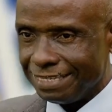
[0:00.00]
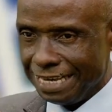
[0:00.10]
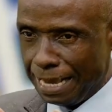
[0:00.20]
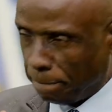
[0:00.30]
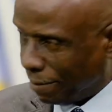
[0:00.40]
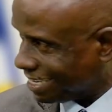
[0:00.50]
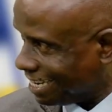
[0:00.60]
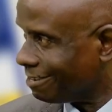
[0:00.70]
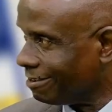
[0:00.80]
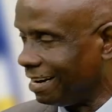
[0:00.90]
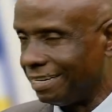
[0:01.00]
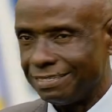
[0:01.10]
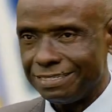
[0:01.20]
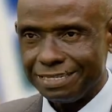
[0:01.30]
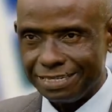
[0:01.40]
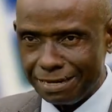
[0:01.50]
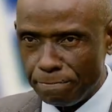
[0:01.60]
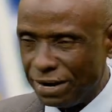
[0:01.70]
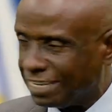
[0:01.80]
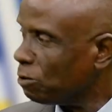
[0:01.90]
in particular, the
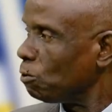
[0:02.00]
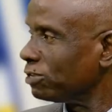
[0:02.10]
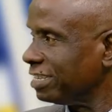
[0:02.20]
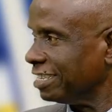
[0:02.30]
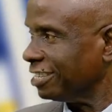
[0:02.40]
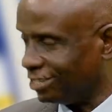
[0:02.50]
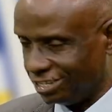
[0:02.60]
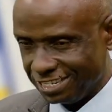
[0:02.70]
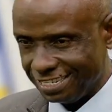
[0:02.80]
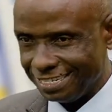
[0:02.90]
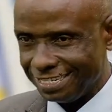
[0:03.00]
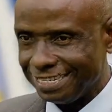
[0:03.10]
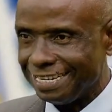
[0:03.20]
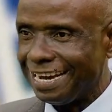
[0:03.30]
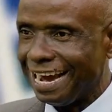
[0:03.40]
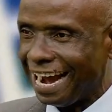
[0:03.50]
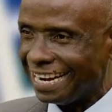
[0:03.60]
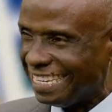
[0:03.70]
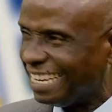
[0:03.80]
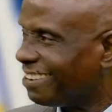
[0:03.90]
Bretton Woods institution, are
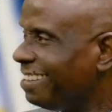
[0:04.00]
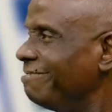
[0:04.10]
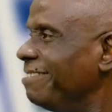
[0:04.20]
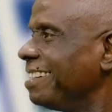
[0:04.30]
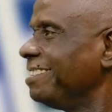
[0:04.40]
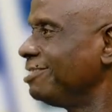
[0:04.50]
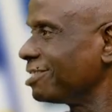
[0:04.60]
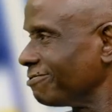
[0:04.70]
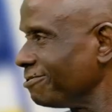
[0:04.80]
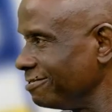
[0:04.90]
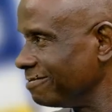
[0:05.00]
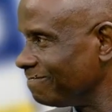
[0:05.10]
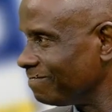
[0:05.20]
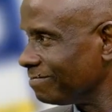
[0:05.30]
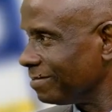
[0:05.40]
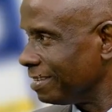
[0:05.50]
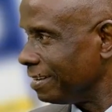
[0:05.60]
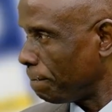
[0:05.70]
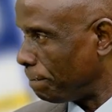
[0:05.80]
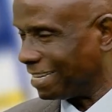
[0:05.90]
they really very useful,
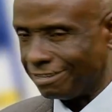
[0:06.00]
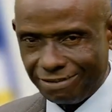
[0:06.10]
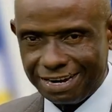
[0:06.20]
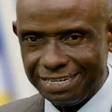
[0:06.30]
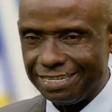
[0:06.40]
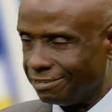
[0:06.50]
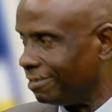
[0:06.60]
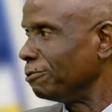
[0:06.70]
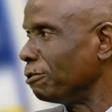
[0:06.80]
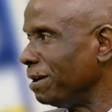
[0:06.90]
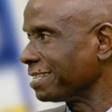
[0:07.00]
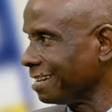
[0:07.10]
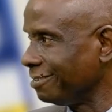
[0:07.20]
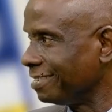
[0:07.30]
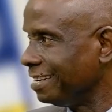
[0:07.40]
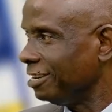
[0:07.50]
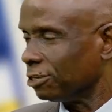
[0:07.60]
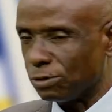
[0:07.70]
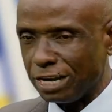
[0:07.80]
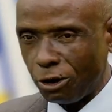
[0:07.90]
particularly to the Global South?
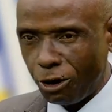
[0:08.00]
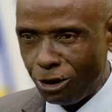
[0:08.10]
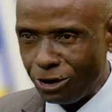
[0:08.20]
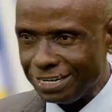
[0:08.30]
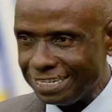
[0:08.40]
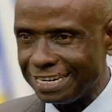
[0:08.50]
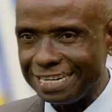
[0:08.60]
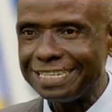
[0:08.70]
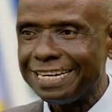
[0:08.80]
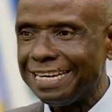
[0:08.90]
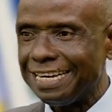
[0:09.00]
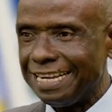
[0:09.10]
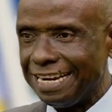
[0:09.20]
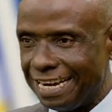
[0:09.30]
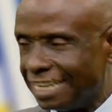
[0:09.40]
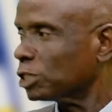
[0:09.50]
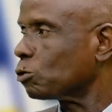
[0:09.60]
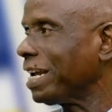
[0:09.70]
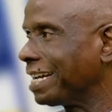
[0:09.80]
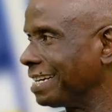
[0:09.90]
So the call is that let's
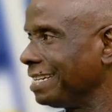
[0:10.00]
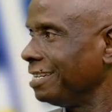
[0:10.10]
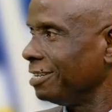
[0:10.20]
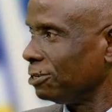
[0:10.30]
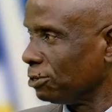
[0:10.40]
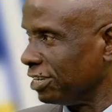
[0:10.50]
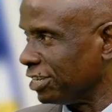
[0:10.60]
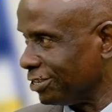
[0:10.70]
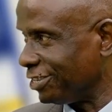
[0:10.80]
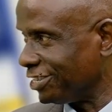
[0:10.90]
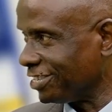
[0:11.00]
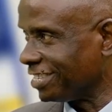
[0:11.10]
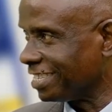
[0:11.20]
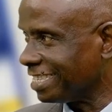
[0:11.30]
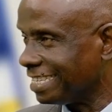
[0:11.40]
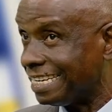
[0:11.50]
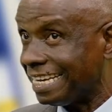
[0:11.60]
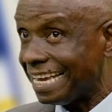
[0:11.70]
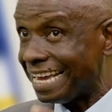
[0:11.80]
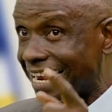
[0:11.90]
tweak those institutions
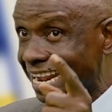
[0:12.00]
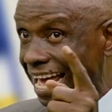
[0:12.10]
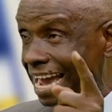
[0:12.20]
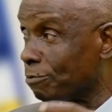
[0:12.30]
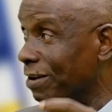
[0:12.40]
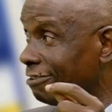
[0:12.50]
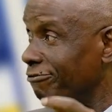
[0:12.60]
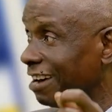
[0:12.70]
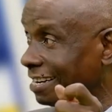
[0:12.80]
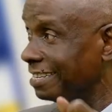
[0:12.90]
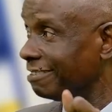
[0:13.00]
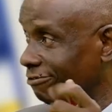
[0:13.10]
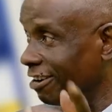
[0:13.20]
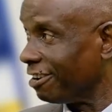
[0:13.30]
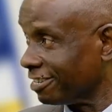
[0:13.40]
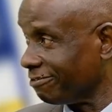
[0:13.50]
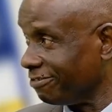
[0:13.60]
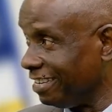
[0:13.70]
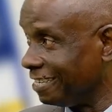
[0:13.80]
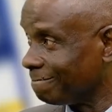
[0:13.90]
in line with the founding philosophy,